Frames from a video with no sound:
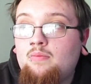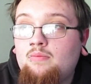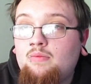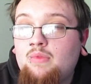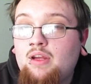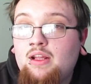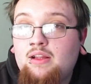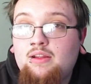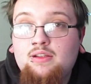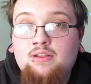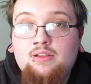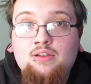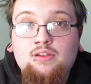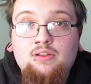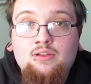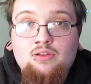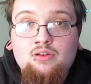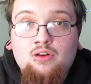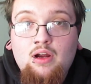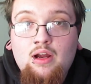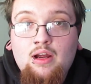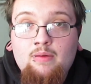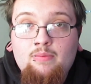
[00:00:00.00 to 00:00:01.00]
Hit the
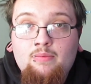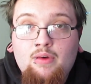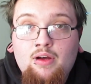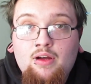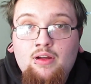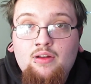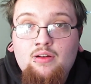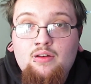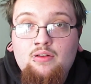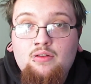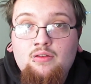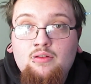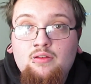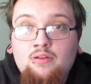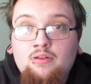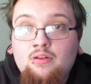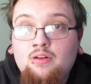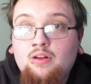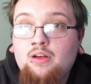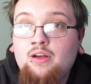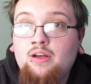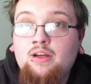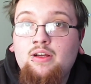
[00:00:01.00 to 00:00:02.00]
subscribe button
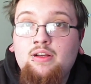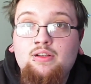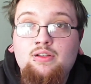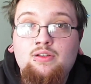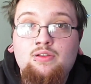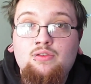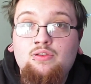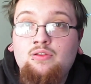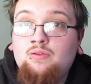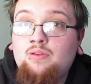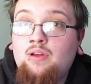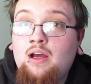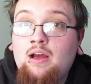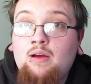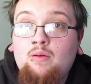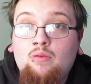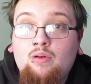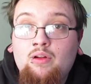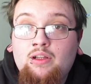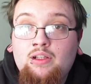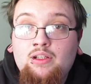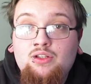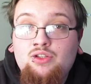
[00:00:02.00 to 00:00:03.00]
because I
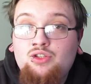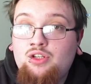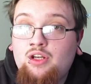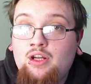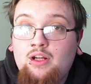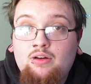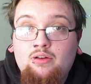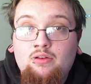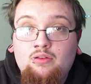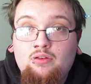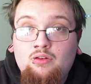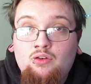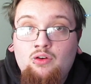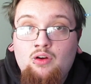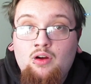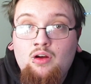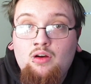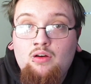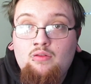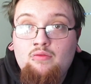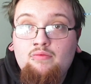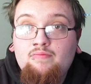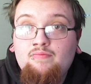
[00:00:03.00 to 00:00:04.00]
want this channel to
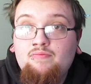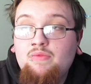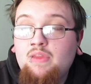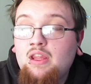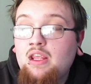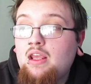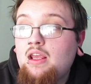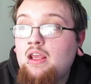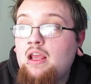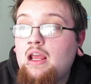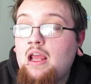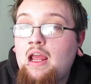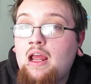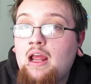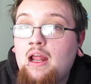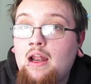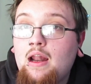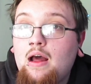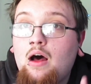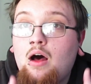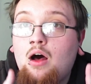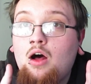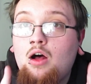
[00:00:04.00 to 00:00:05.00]
grow.
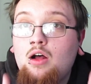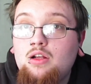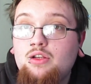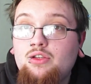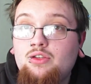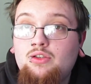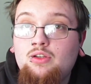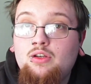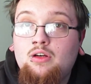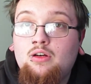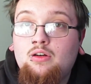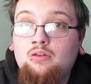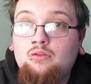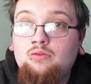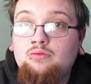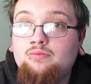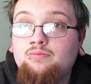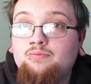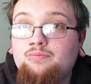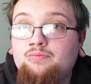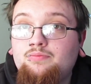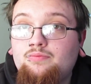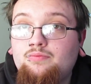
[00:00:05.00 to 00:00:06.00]
And also,
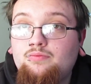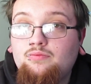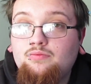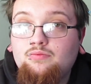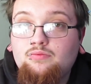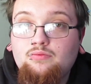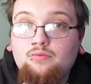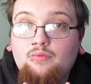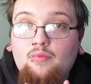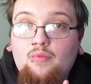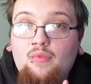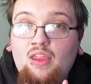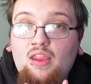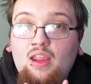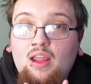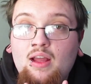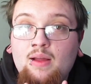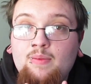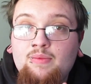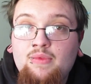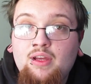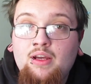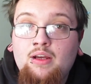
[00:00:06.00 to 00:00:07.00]

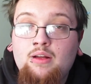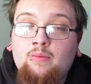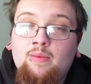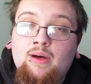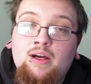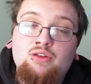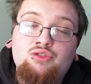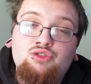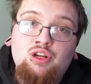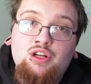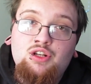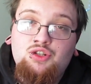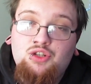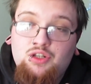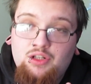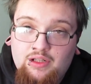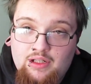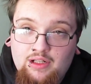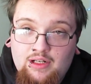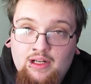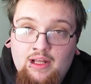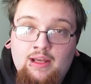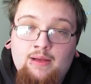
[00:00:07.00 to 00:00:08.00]
I'm thinking about changing
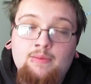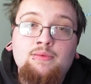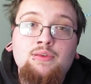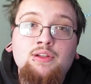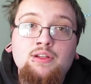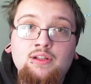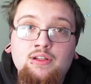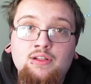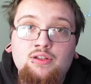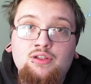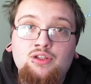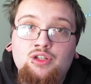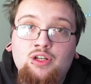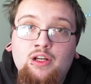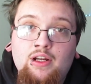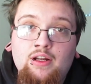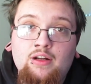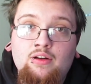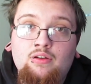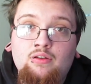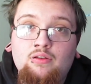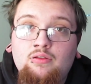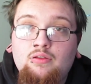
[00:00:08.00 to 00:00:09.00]
the name to this
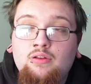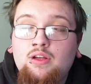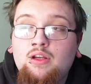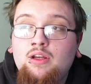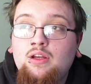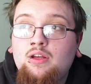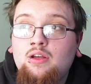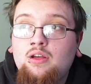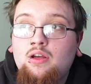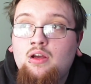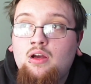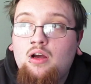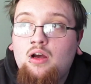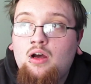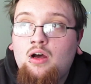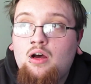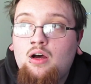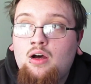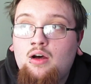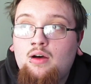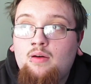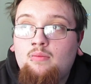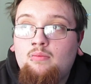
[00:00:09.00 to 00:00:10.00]
channel.
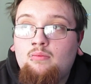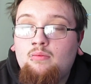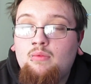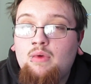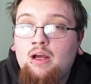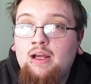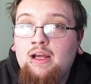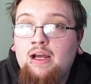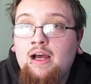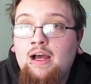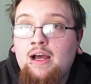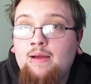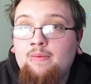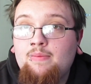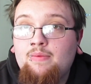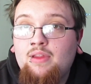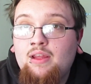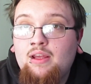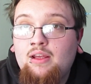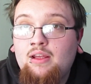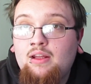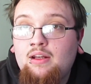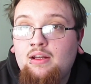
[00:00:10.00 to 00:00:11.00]
I'm
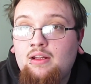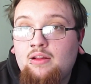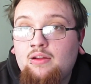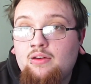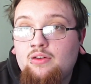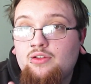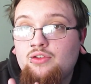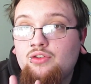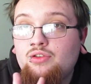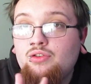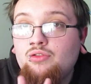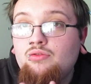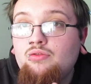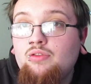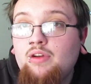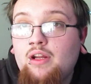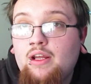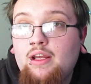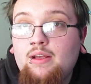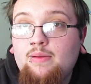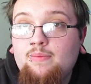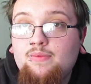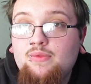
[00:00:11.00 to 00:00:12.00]
thinking either two
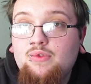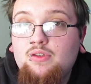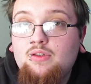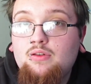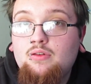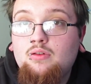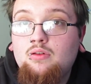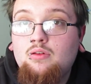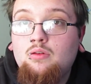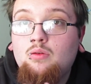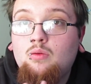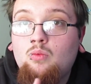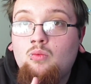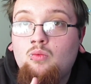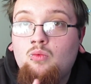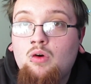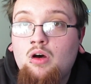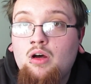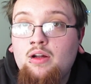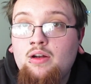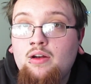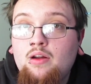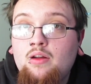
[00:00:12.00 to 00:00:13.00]
names.
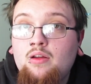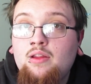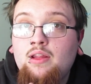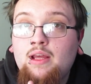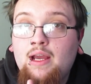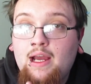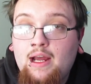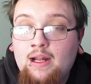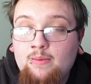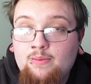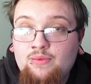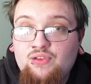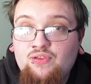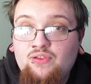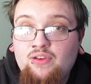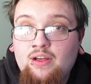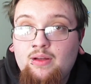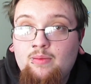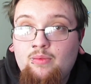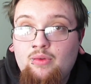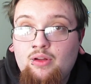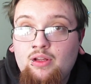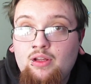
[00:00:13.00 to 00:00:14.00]
One, the Addams
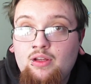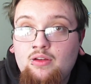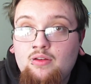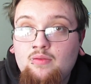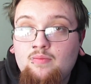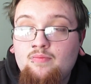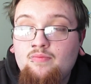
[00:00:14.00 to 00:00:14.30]
Family,